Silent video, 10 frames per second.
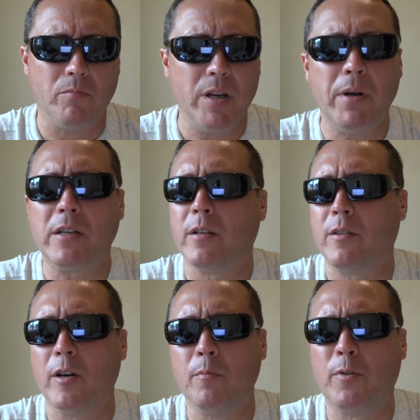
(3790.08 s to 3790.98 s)
He
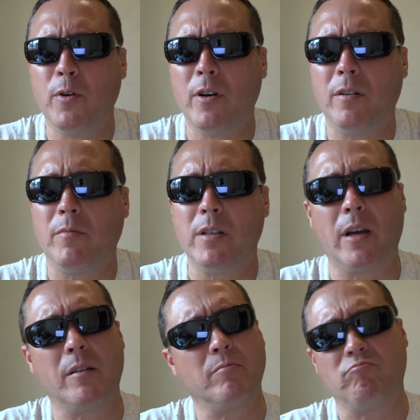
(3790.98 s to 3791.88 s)
basically thumbed through it. He's
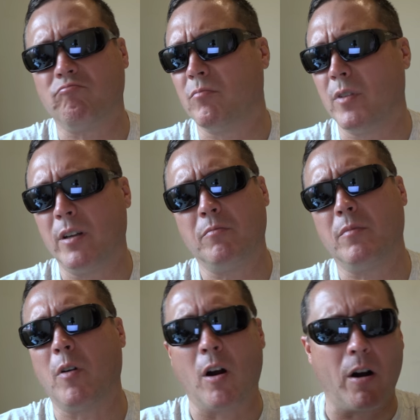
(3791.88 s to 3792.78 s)
like,
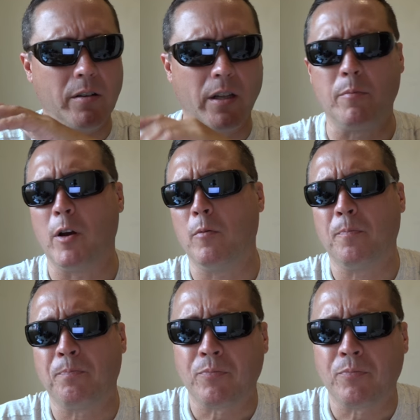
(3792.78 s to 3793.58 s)
all right, let him go.